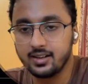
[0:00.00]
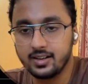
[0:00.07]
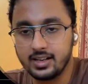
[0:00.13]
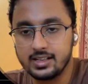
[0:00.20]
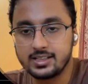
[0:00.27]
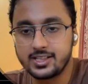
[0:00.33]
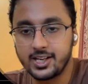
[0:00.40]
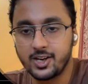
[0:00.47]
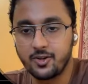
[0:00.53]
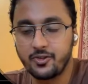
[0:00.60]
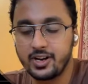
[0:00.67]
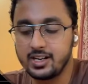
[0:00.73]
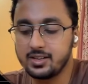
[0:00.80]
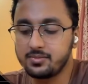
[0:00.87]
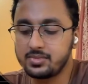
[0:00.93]
instead of
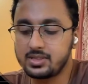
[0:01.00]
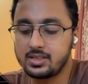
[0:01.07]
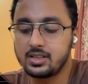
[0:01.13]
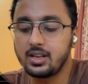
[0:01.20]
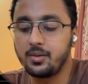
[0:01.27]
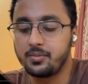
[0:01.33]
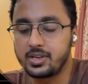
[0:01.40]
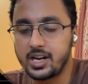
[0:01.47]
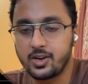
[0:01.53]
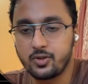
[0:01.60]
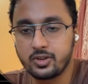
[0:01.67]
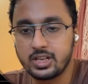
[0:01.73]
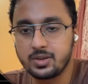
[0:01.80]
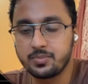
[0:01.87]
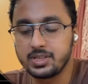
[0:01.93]
items. I'm trying to
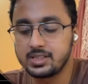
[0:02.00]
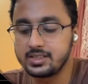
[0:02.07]
keep it